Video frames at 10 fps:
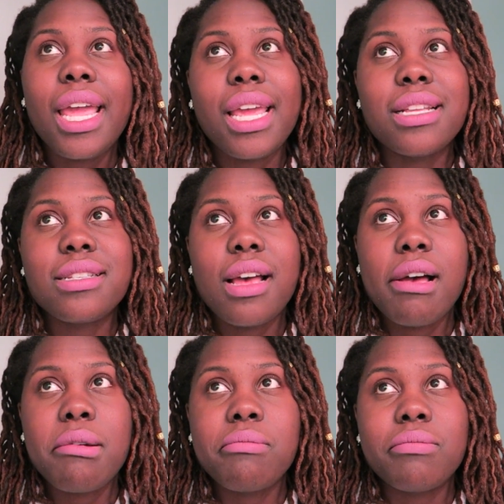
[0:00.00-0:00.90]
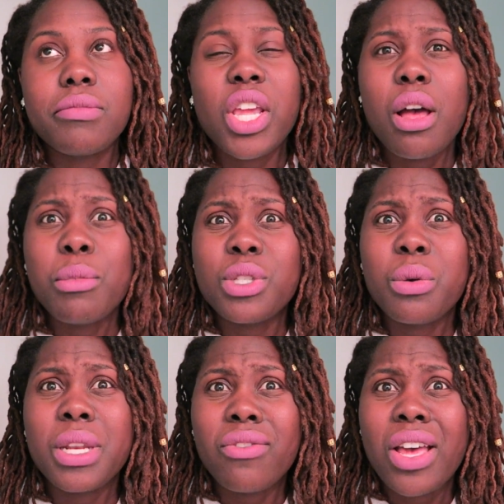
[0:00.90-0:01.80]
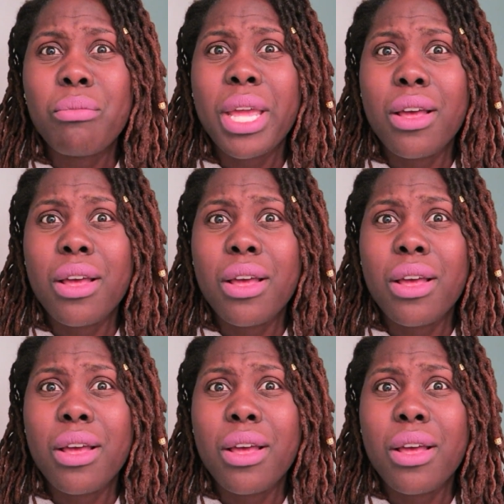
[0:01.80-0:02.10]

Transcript: And yeah, almost 25